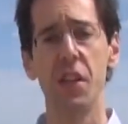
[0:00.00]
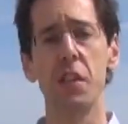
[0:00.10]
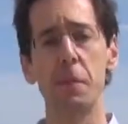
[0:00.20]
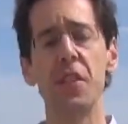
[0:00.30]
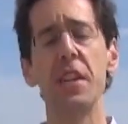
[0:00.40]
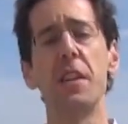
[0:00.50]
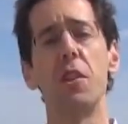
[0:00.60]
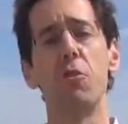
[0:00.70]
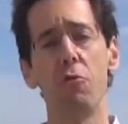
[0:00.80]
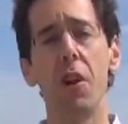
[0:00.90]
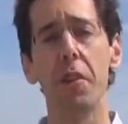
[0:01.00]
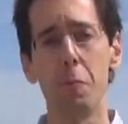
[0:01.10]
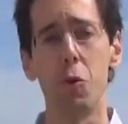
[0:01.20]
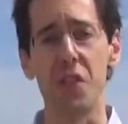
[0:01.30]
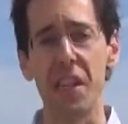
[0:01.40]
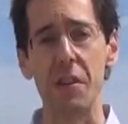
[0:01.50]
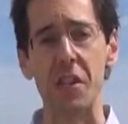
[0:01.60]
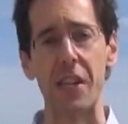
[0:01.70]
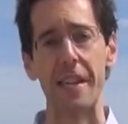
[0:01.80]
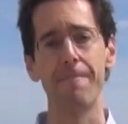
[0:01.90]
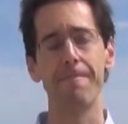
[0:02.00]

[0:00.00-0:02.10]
to be taken rather more seriously.